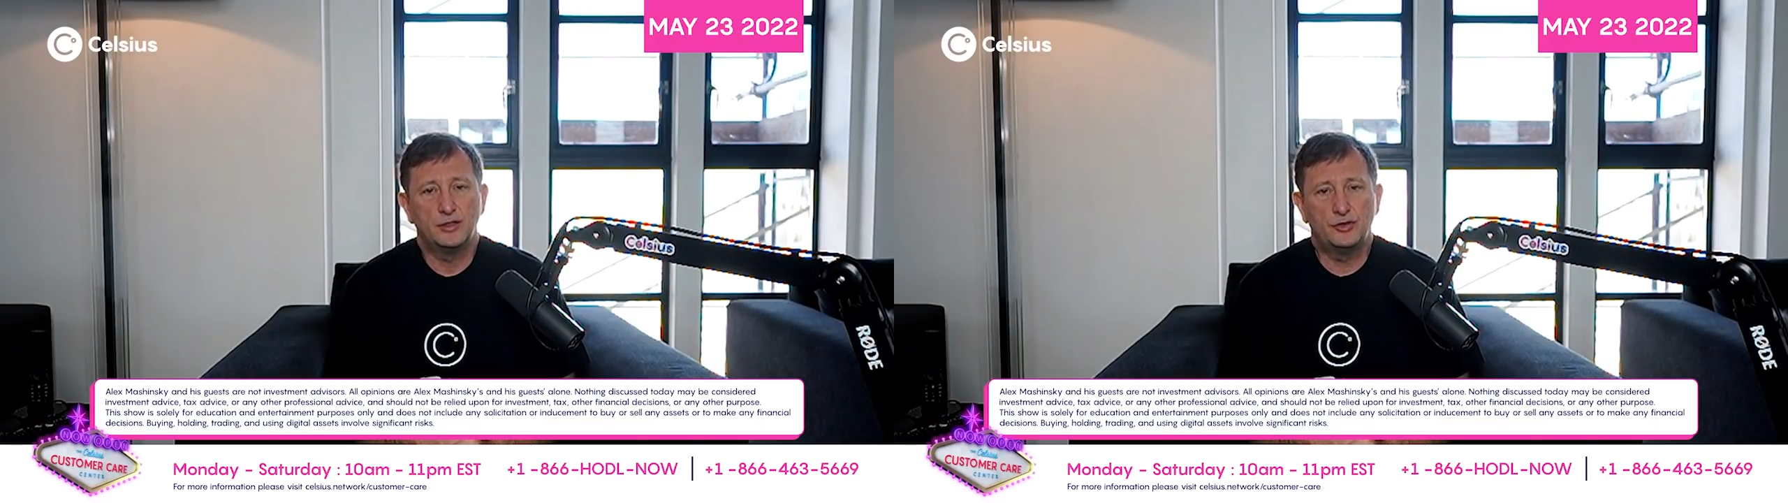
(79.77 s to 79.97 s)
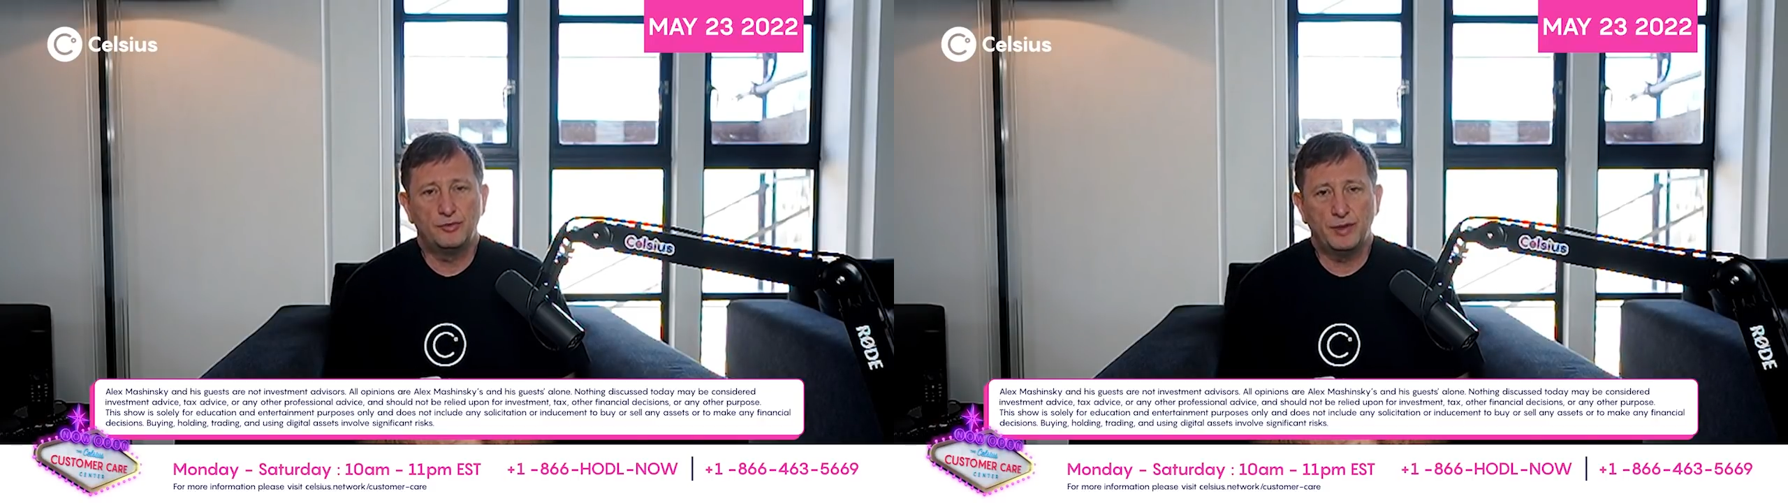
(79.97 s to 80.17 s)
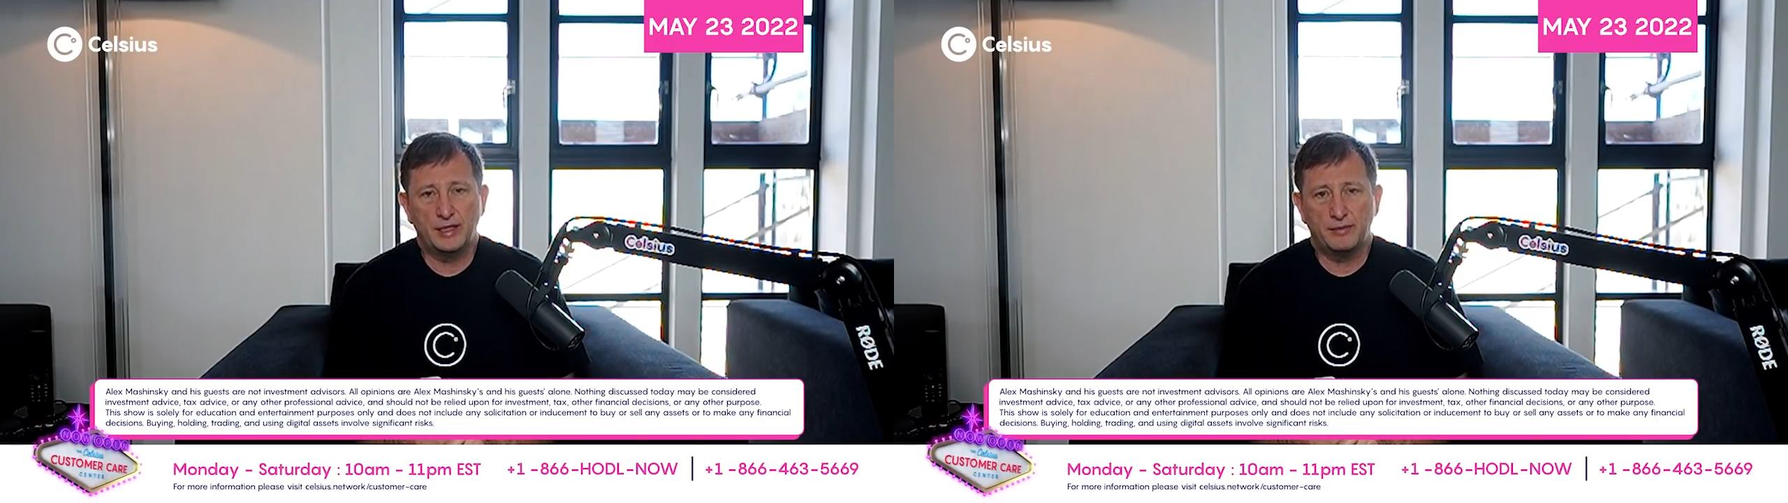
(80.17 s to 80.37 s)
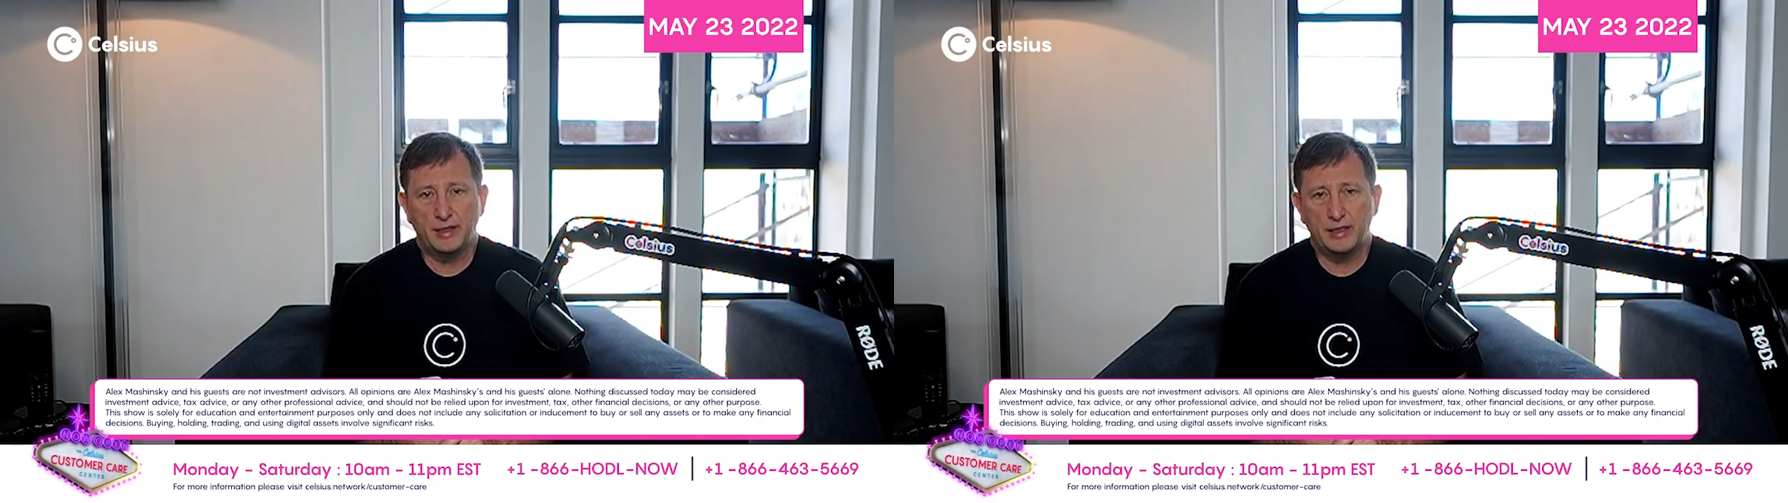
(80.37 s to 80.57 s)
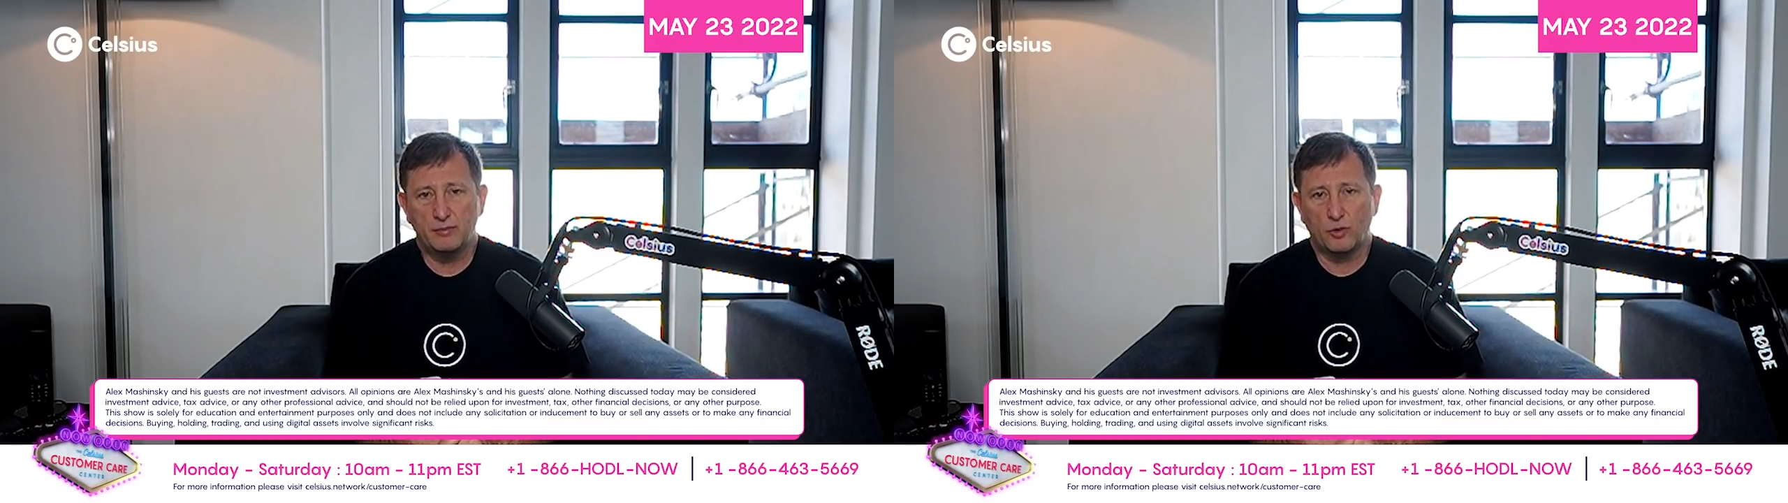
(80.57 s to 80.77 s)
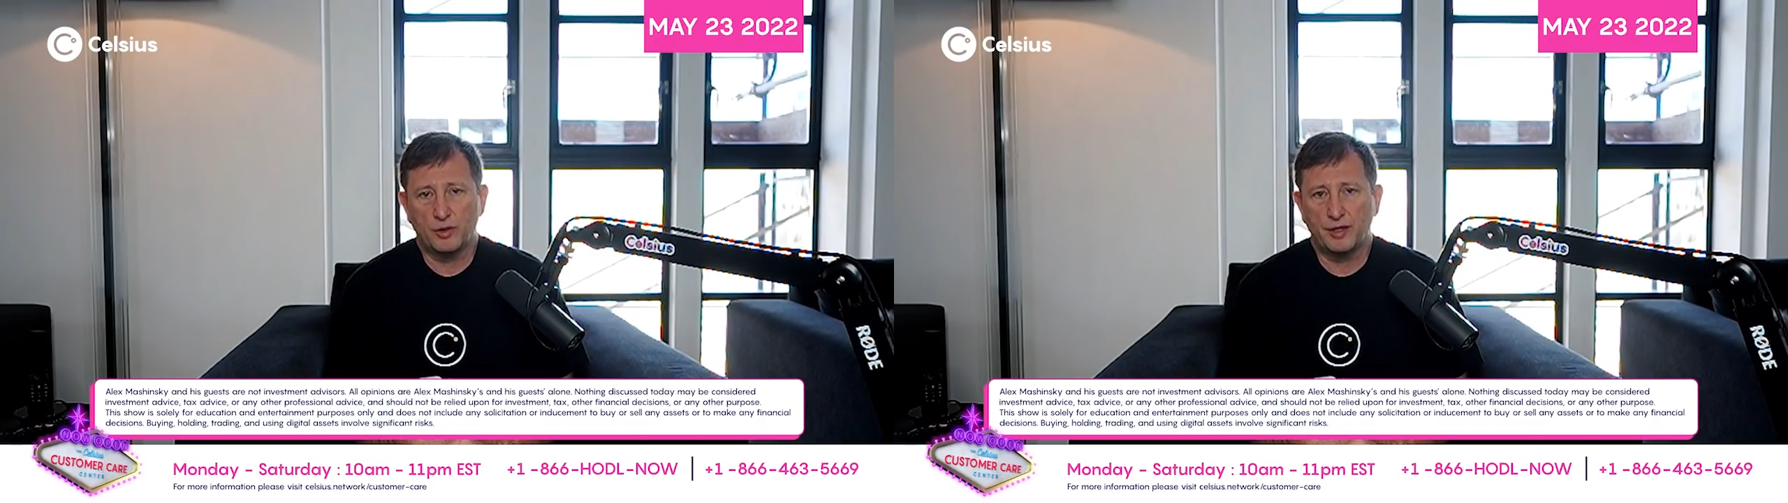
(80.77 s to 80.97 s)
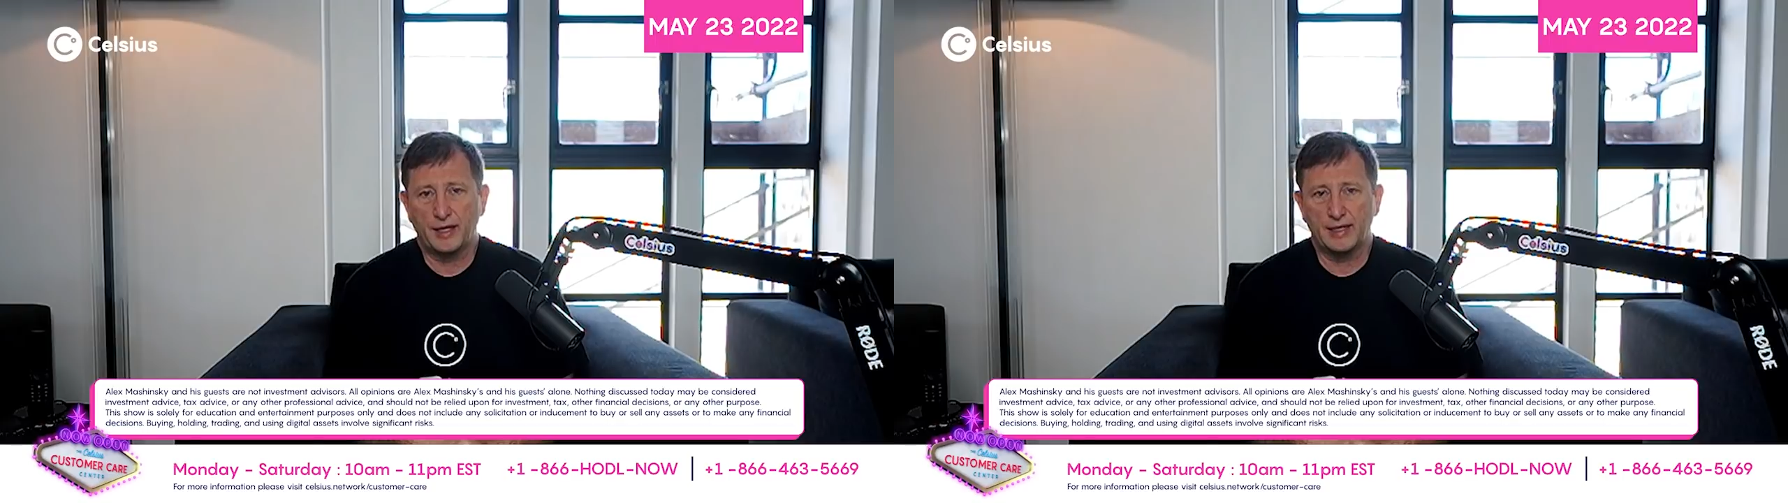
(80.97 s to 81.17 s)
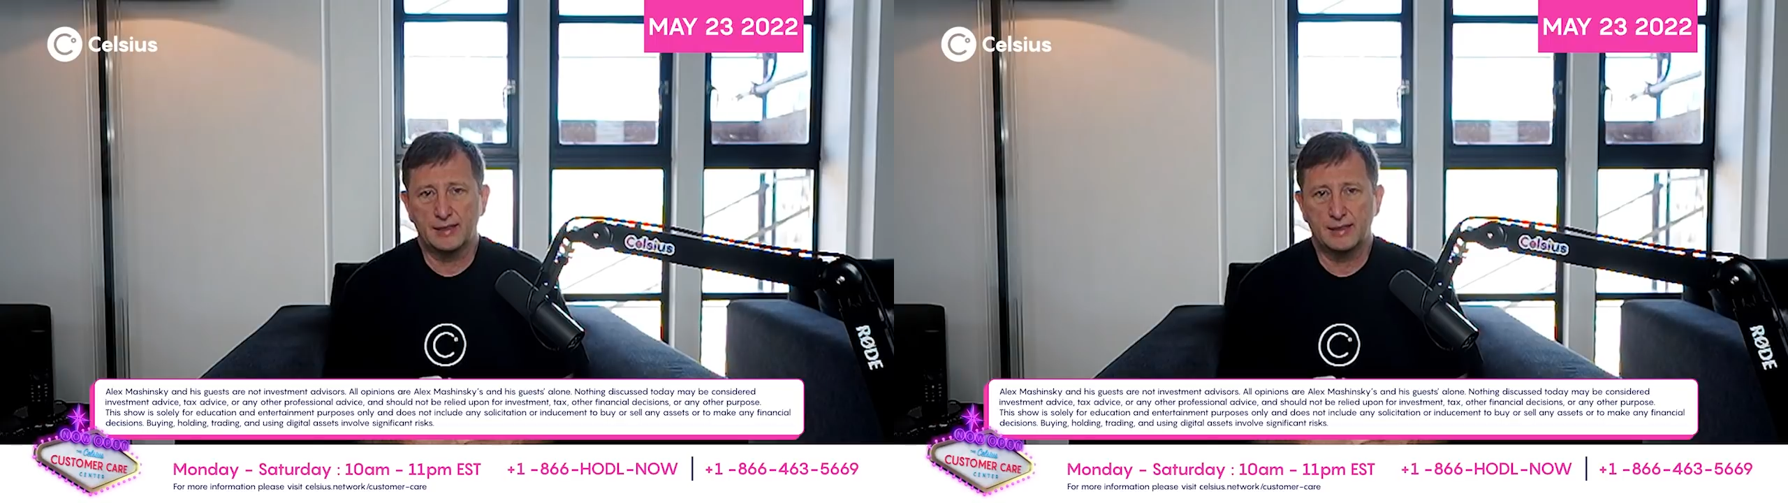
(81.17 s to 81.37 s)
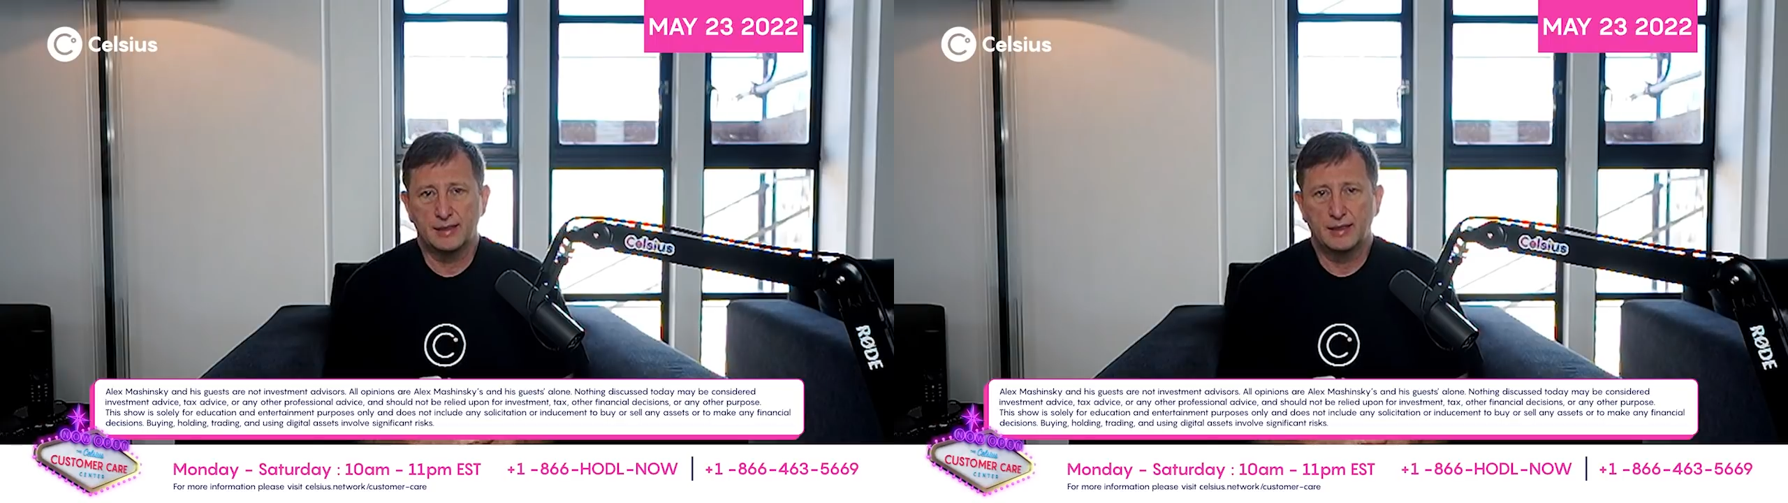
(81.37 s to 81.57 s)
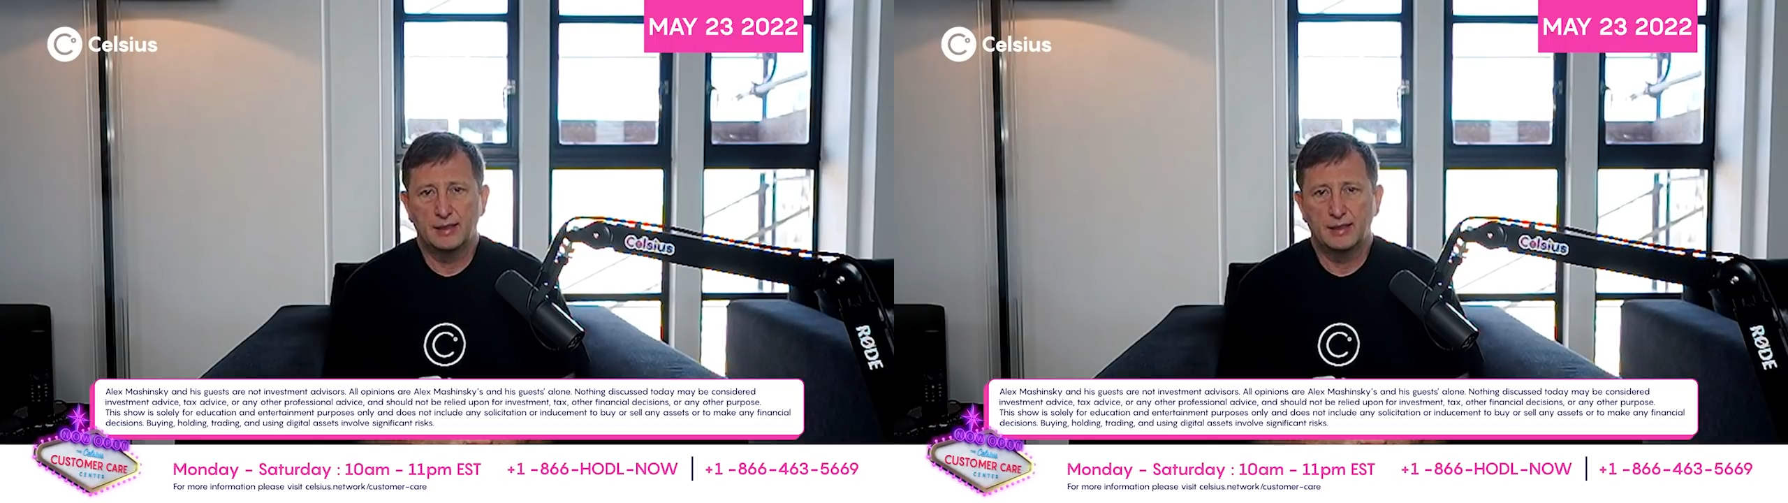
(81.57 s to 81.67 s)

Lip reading: do many, many more things.